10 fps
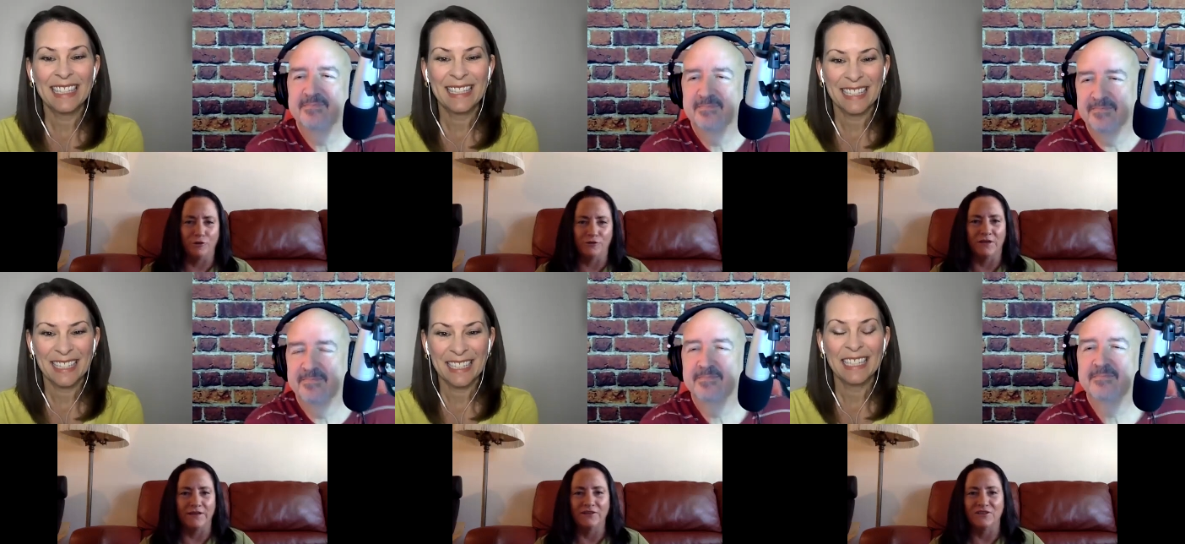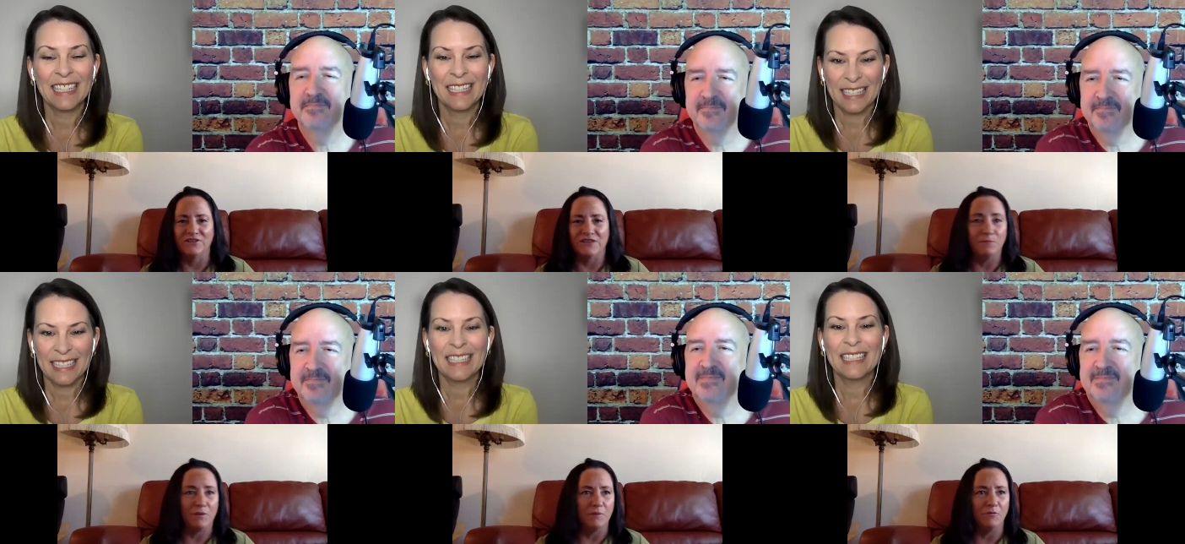Speaker 1: like the same
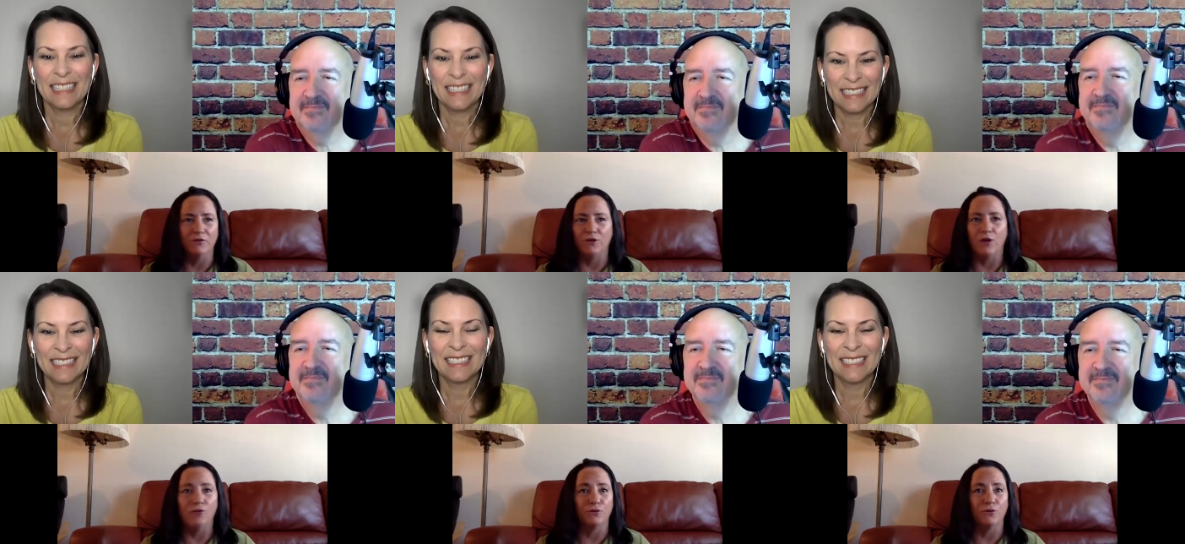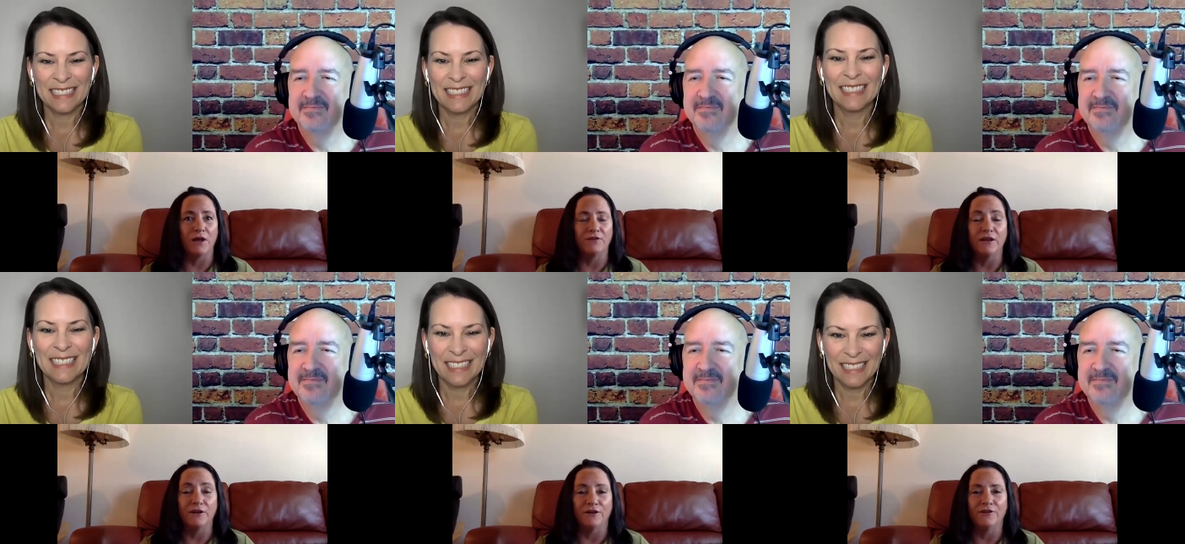people and oh, they're not
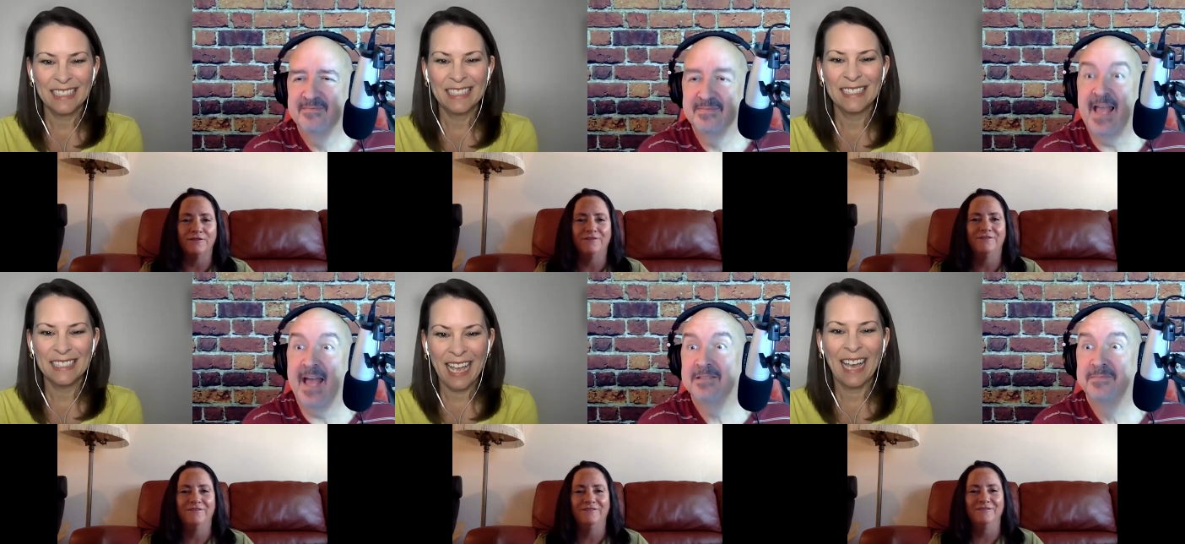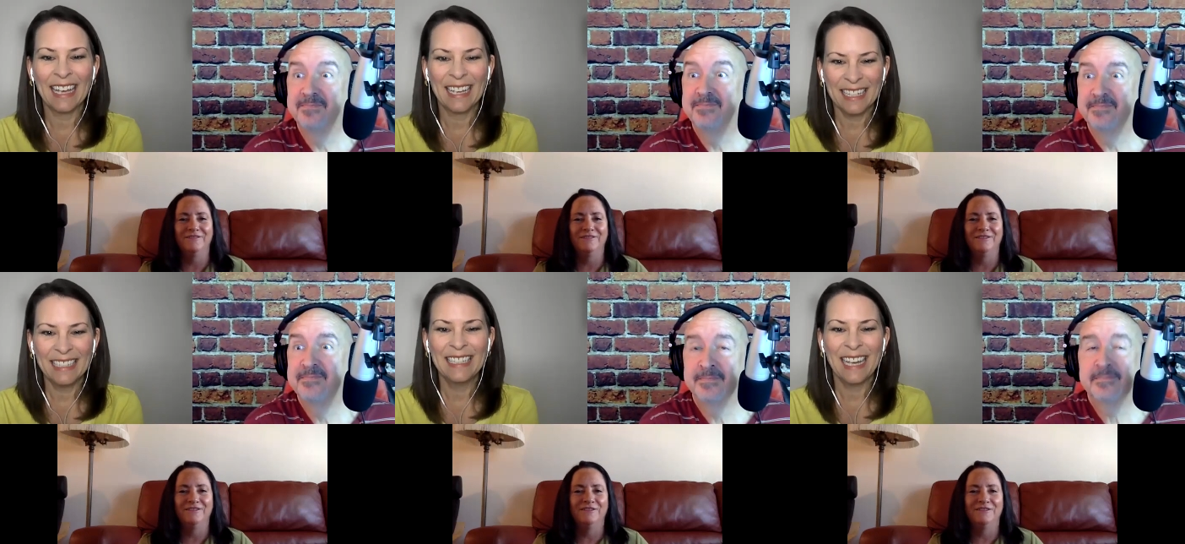there. Yeah. Yeah.
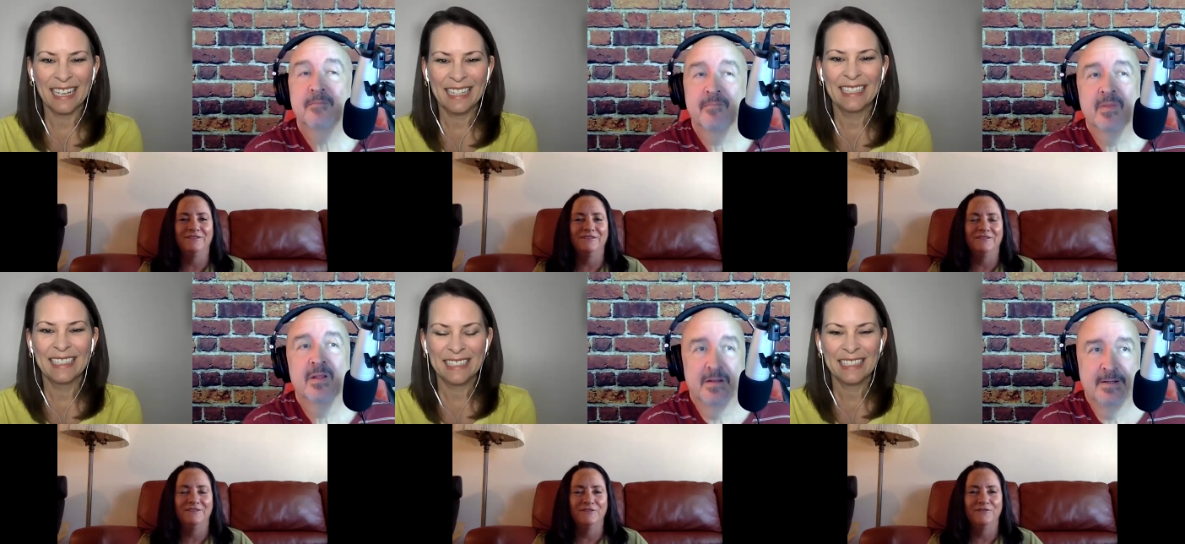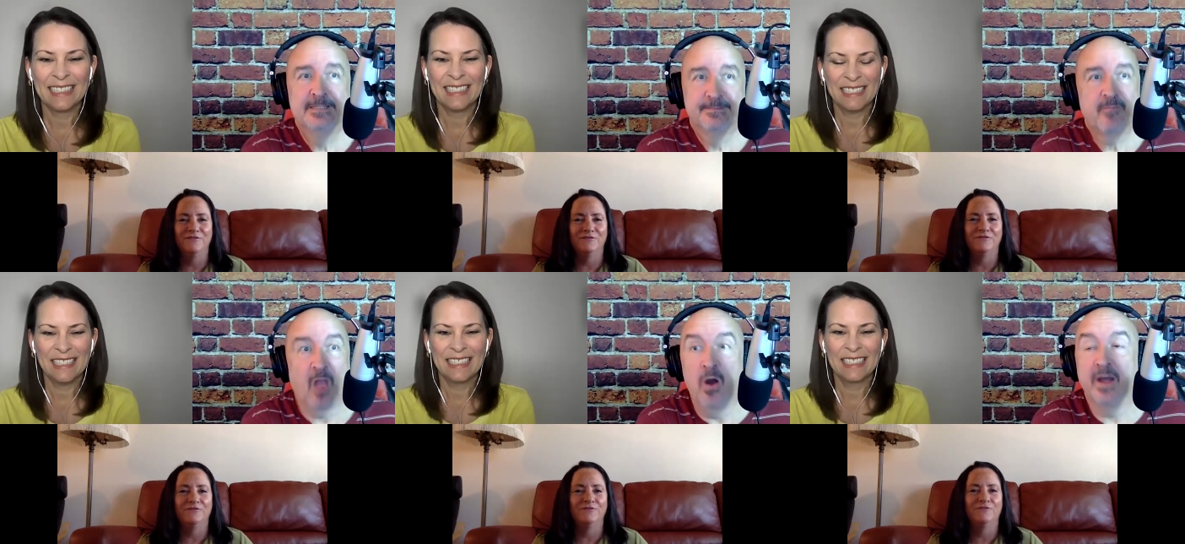yeah.
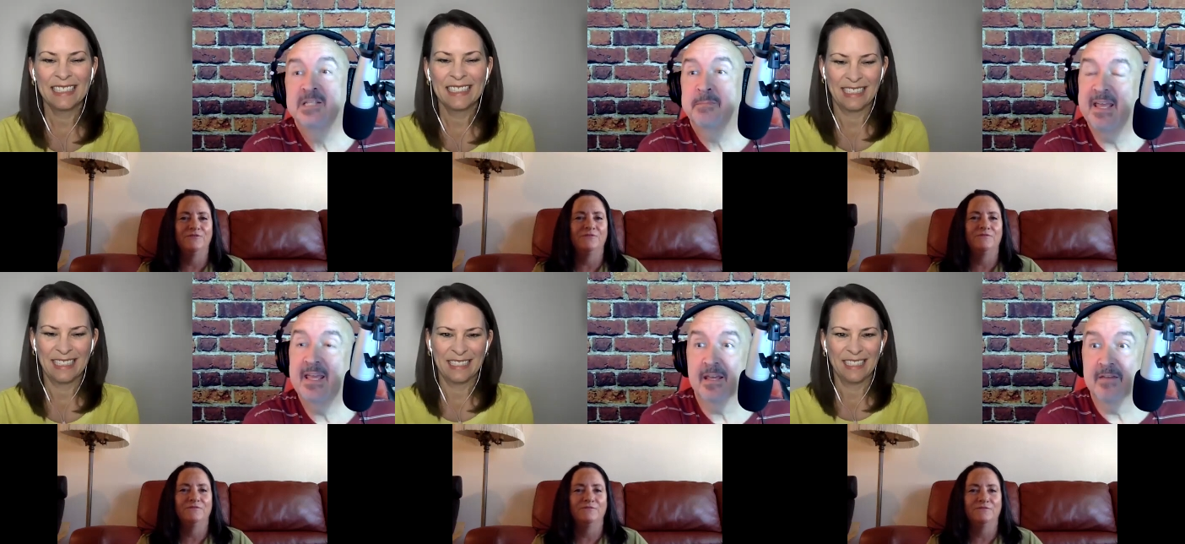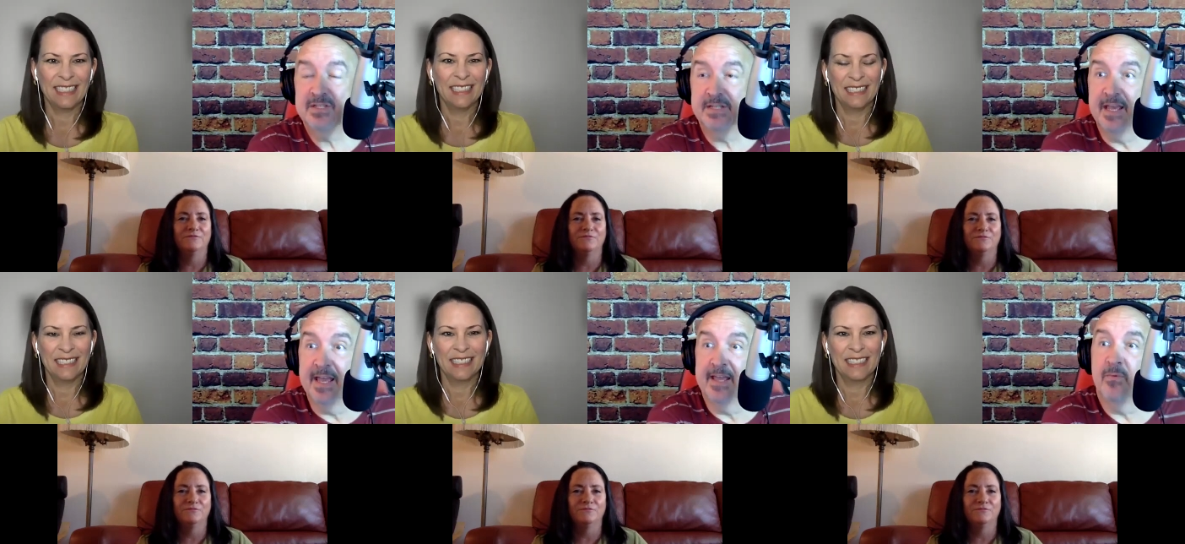
Speaker 2: Mm-hmm. Oh, and speaking of
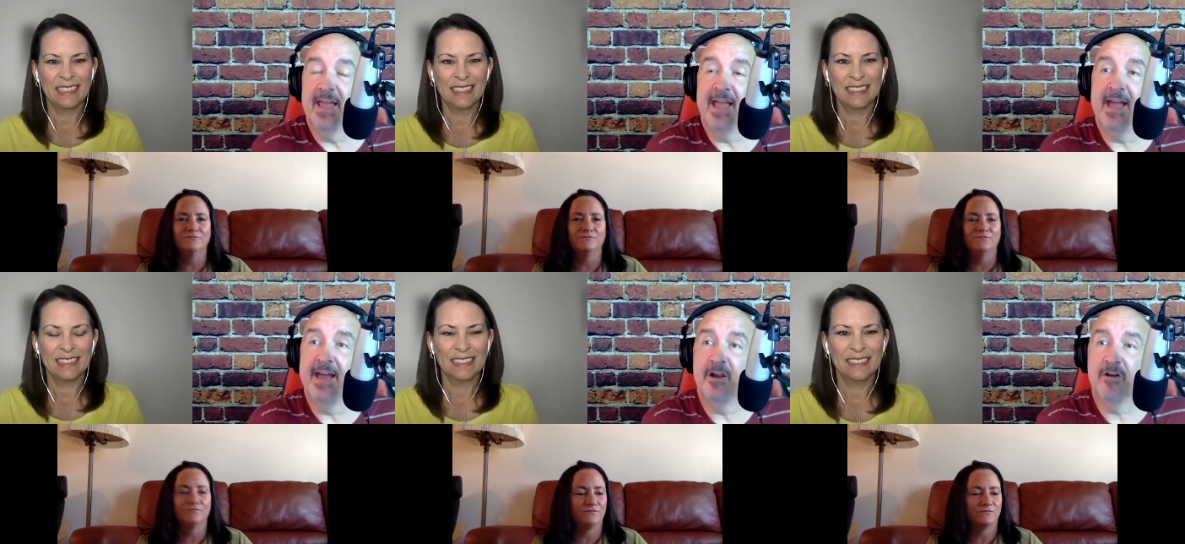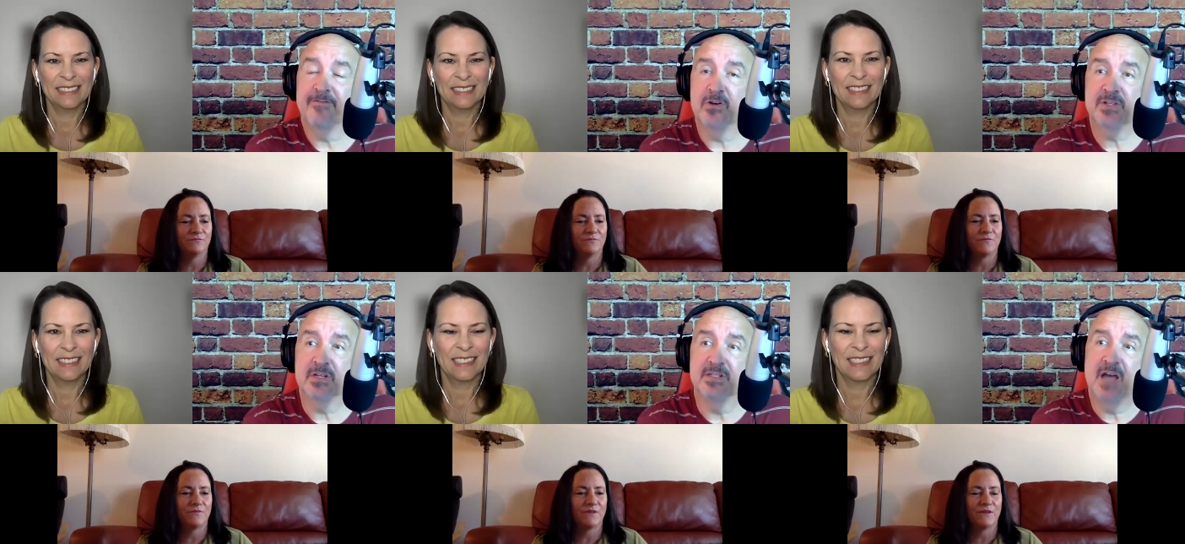singing, we had our first
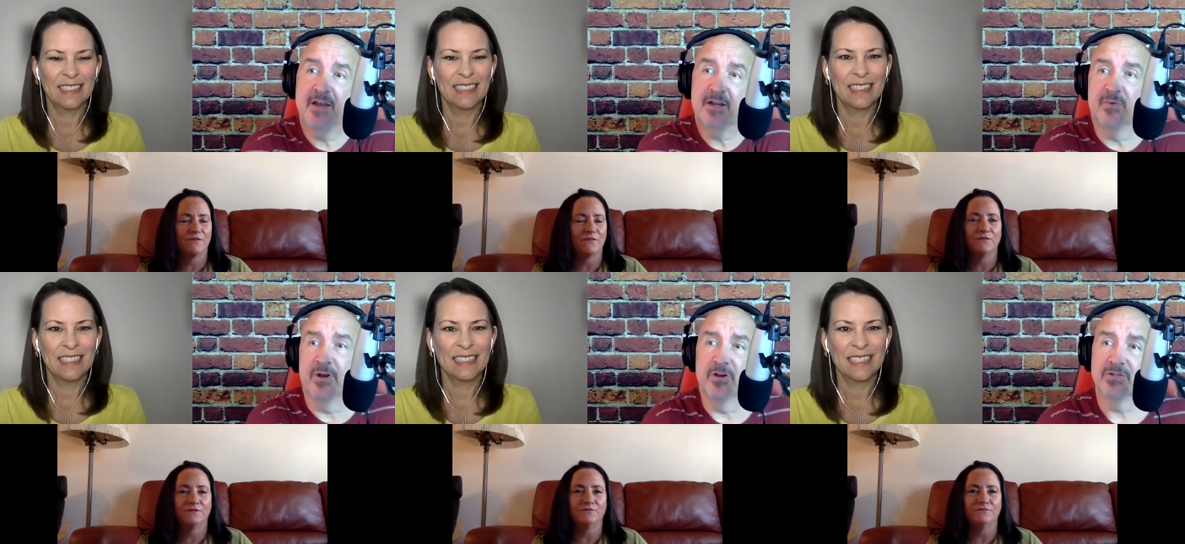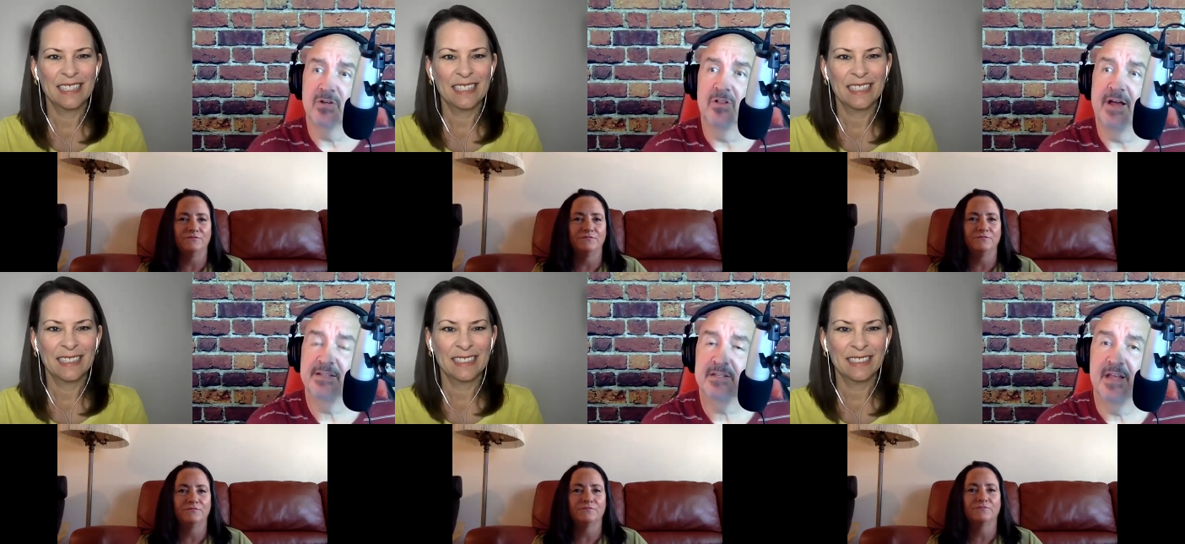cantata rehearsal last